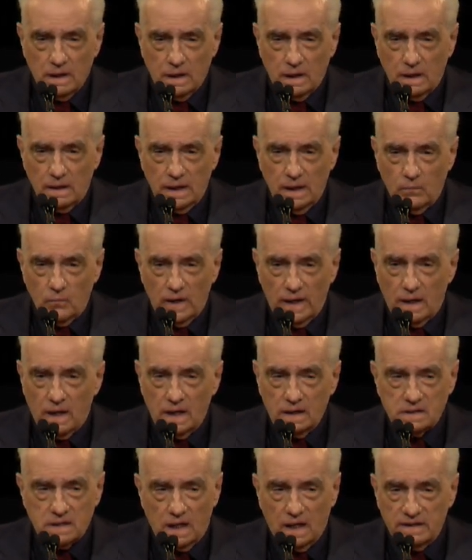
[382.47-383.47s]
And they went
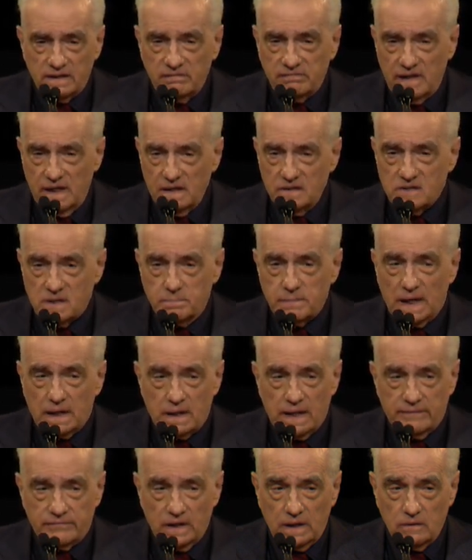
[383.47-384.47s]
on to other things about
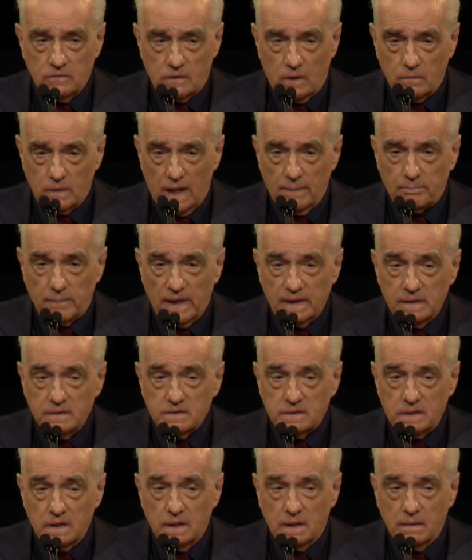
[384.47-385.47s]
having grown up
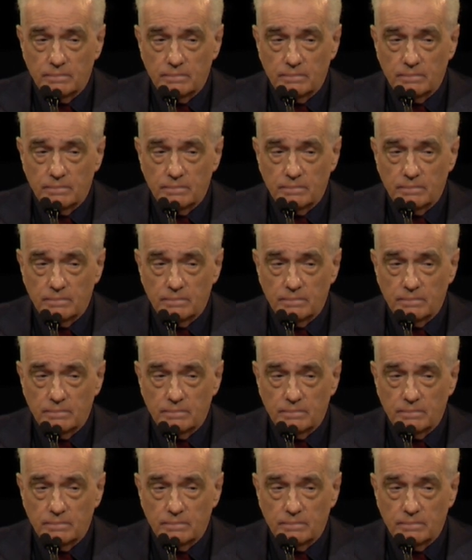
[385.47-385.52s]
as